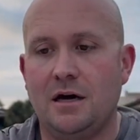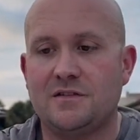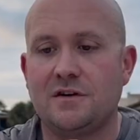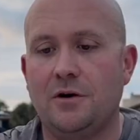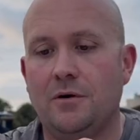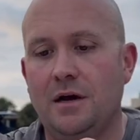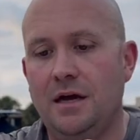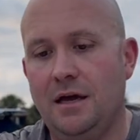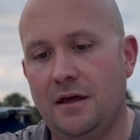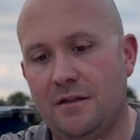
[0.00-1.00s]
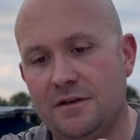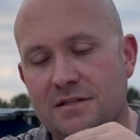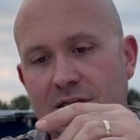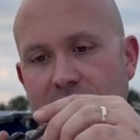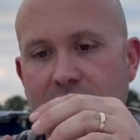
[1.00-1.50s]
So
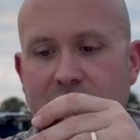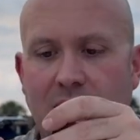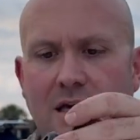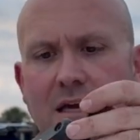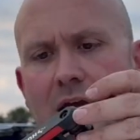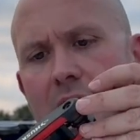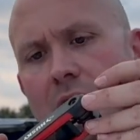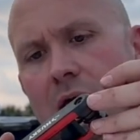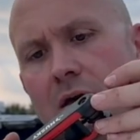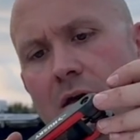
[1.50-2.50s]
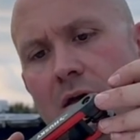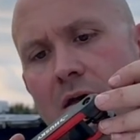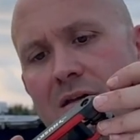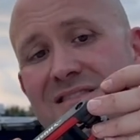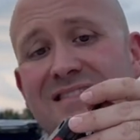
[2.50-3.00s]
this is a
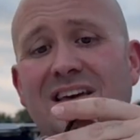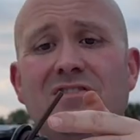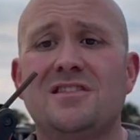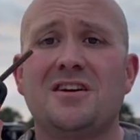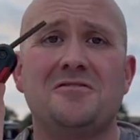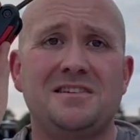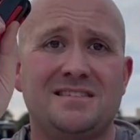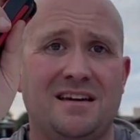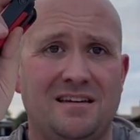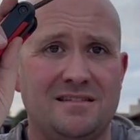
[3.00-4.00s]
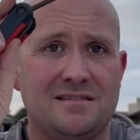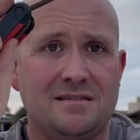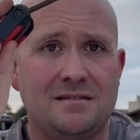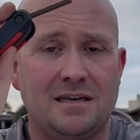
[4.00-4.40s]
7/32.